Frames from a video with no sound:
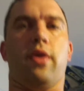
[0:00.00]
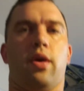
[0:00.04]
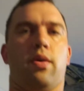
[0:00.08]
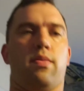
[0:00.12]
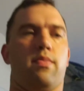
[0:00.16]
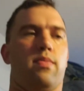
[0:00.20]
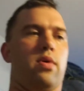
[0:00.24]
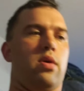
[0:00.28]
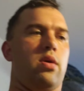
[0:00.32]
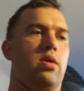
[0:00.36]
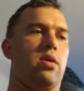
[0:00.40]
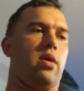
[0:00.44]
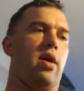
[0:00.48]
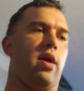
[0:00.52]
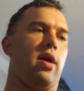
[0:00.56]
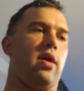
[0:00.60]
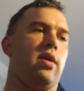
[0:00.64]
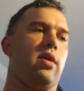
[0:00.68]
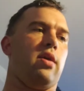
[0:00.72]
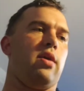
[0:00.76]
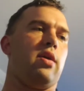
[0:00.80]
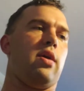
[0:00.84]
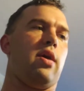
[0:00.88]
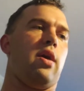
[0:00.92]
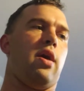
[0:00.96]
them,
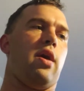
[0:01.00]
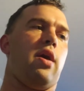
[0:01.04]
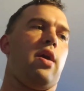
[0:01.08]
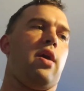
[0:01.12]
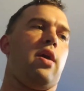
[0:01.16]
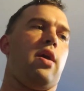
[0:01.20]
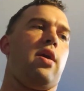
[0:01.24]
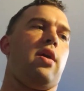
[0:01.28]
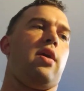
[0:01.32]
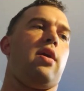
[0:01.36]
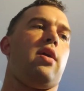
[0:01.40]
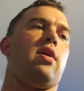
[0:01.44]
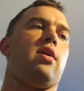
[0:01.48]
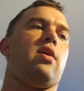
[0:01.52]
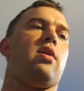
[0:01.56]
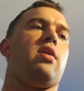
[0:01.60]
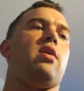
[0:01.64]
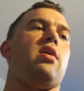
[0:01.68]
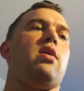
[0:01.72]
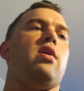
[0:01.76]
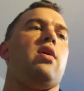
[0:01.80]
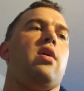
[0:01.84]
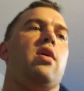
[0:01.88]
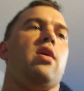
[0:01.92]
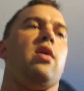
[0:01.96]
I get a
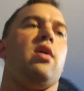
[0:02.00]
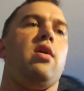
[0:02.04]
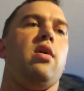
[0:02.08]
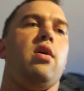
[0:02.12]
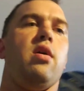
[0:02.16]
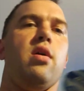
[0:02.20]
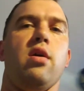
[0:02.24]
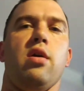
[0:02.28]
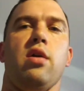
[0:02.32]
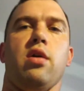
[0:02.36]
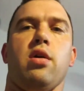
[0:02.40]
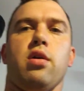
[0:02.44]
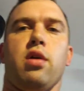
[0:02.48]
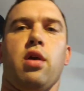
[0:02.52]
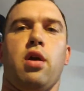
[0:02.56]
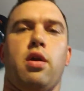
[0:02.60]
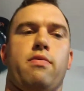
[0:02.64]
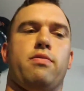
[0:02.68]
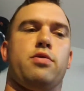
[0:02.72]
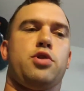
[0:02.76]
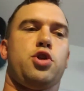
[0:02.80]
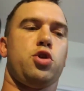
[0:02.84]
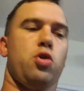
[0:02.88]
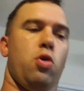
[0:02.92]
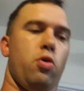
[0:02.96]

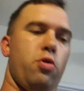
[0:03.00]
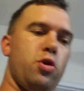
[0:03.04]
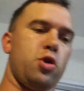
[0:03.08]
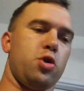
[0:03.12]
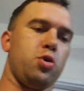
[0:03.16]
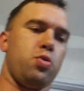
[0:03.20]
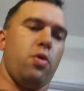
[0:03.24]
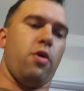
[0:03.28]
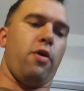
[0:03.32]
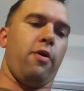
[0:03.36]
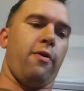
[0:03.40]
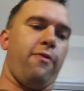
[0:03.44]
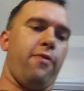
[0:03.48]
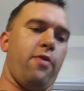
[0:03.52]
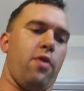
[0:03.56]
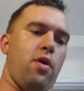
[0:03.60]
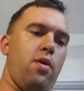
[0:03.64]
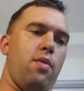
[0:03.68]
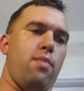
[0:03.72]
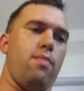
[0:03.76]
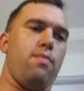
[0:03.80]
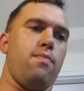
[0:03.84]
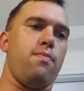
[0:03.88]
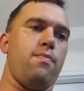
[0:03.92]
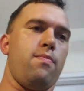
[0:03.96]
kind of a shoulder shrug
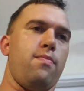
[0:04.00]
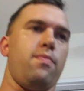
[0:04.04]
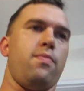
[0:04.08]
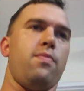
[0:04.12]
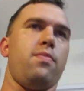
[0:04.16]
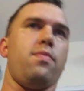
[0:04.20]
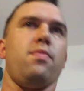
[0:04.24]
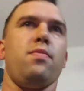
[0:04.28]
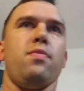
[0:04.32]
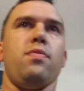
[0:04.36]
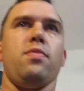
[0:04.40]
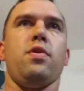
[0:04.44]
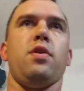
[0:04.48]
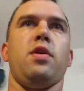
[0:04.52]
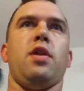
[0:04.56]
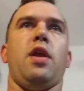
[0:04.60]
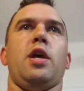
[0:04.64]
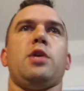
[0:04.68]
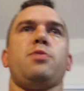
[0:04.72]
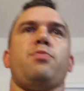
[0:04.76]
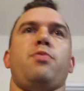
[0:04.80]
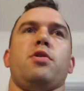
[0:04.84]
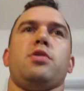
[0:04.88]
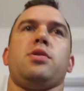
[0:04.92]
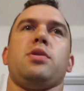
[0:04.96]
from the
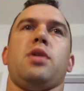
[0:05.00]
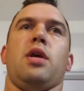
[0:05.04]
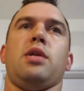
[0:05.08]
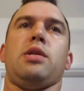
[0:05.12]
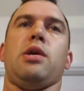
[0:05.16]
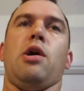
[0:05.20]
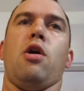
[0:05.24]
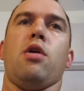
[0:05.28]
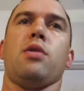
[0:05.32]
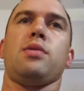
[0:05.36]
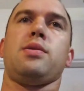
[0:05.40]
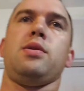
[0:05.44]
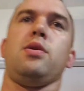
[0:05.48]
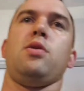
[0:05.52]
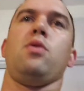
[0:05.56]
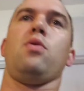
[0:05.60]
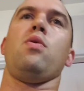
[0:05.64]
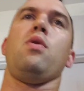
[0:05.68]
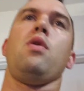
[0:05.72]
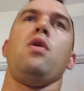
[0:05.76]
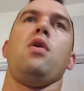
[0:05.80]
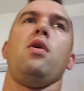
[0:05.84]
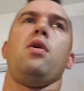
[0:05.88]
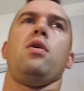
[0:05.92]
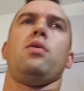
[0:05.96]
next person I talked
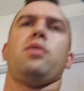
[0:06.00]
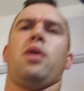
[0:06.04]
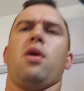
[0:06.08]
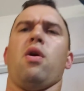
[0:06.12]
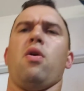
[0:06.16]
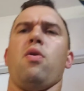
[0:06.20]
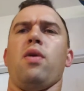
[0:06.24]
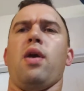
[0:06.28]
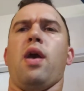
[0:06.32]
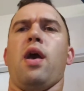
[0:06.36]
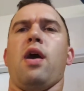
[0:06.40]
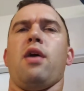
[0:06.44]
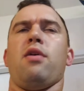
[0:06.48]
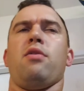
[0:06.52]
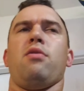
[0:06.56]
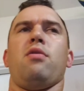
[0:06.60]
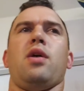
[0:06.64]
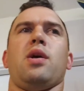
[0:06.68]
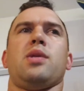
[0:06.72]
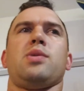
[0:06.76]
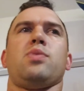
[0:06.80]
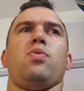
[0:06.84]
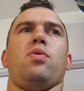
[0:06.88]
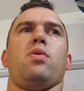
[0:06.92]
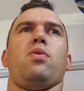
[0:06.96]
to, they're like, oh yeah, the
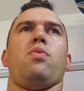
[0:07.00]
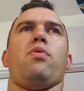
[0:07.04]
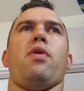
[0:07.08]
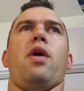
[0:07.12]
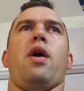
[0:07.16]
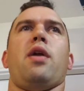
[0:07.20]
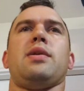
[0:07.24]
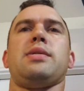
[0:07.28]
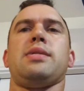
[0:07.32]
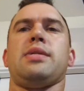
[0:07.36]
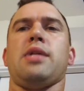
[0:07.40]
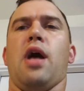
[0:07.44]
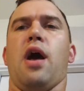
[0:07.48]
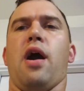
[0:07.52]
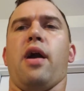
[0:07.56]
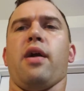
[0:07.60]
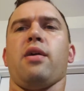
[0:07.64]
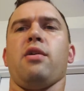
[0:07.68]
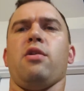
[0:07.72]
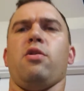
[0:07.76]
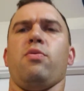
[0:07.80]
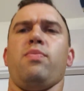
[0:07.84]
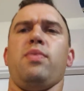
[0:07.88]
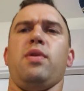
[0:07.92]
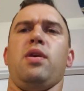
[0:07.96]
next one we're out of
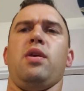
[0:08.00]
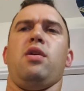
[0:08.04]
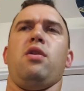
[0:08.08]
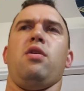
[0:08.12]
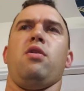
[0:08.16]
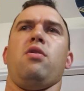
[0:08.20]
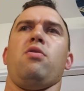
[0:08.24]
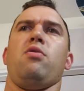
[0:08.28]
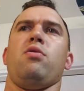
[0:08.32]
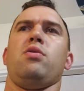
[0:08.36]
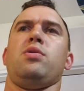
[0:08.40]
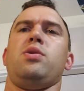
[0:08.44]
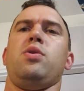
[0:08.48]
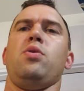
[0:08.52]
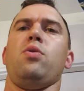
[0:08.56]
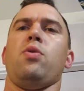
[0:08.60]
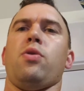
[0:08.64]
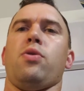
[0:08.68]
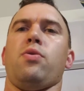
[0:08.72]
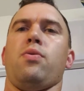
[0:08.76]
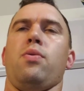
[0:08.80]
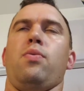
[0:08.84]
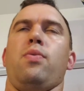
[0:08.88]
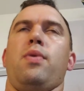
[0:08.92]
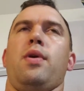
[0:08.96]
stock. It'll be here in two
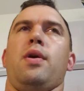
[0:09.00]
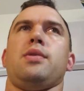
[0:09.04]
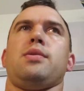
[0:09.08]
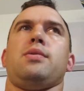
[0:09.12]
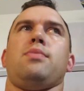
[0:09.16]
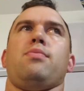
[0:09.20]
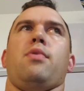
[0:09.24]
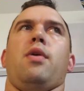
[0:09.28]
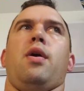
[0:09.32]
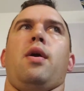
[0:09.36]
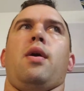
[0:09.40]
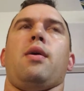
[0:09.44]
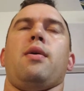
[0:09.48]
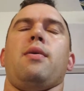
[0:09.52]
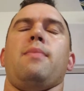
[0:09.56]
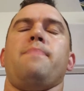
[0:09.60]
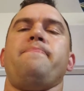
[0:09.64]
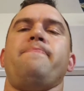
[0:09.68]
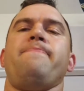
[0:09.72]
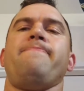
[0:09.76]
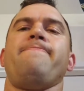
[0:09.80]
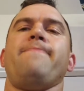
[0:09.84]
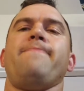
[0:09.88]
to three weeks. I'm like,